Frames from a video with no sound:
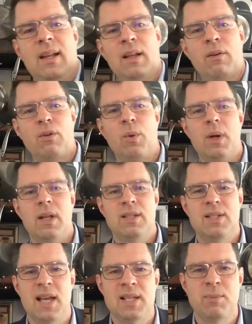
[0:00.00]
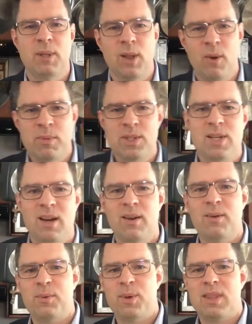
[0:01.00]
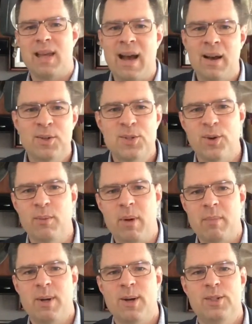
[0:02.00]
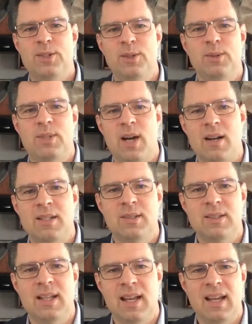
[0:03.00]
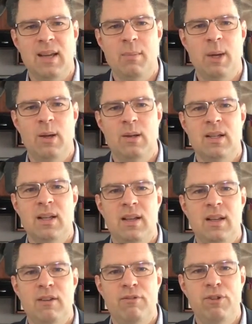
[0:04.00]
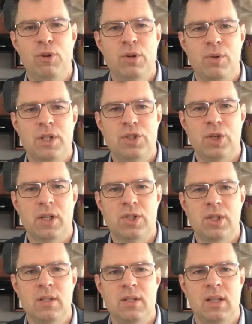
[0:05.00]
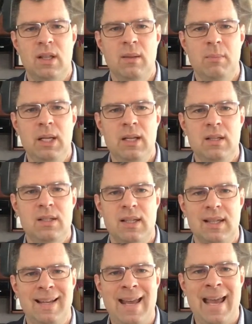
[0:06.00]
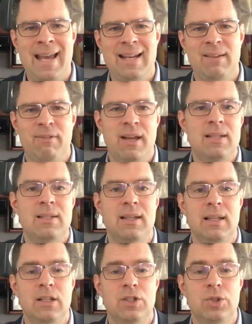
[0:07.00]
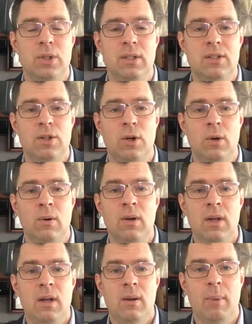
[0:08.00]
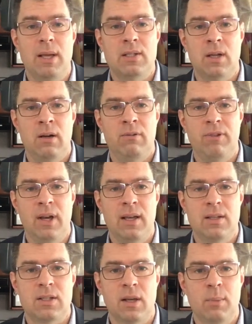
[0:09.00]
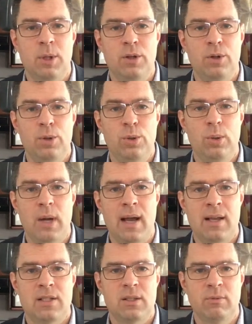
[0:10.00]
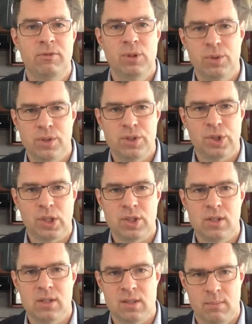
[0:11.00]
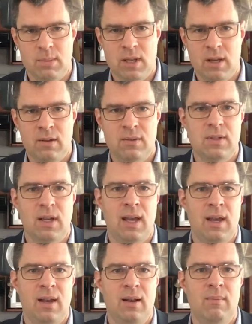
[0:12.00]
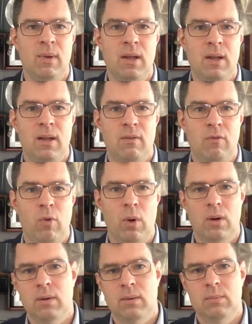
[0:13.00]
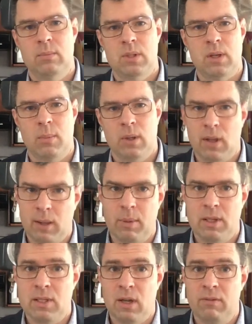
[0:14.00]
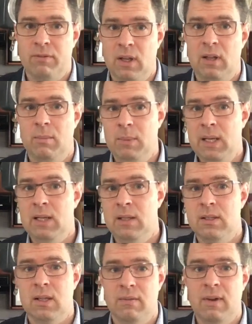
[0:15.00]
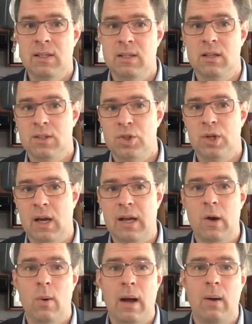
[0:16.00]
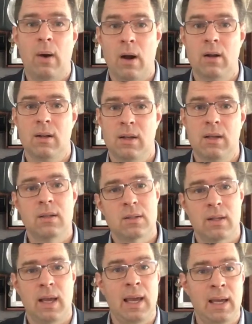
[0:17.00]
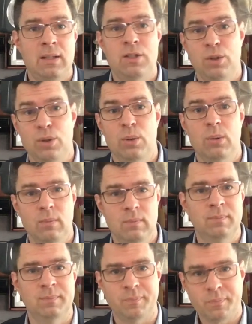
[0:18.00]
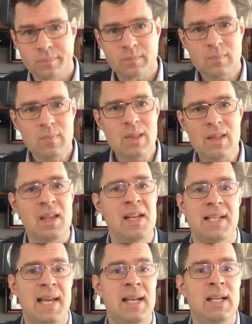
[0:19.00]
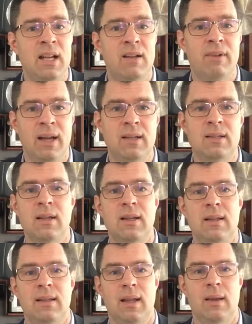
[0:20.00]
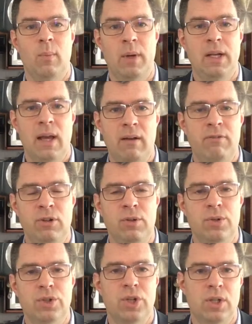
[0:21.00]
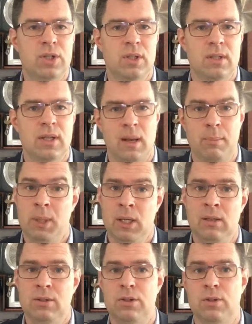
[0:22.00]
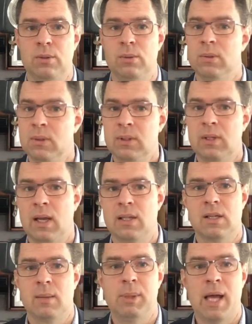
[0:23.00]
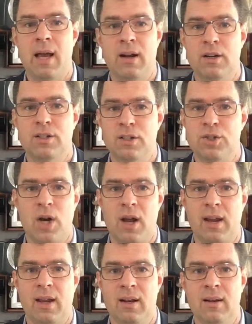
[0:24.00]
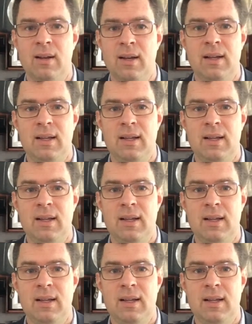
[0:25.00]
Hello everyone, it's Desmond Lomas here with the House Group. I'm here to talk to you today about food restrictions in the meetings and events industry. So myself, as someone who has some food restrictions themselves, and for someone like myself in the meetings and events industry, I know how hard it is, A, to attend an event that when you have food restrictions, and B, to, as a planner, to try and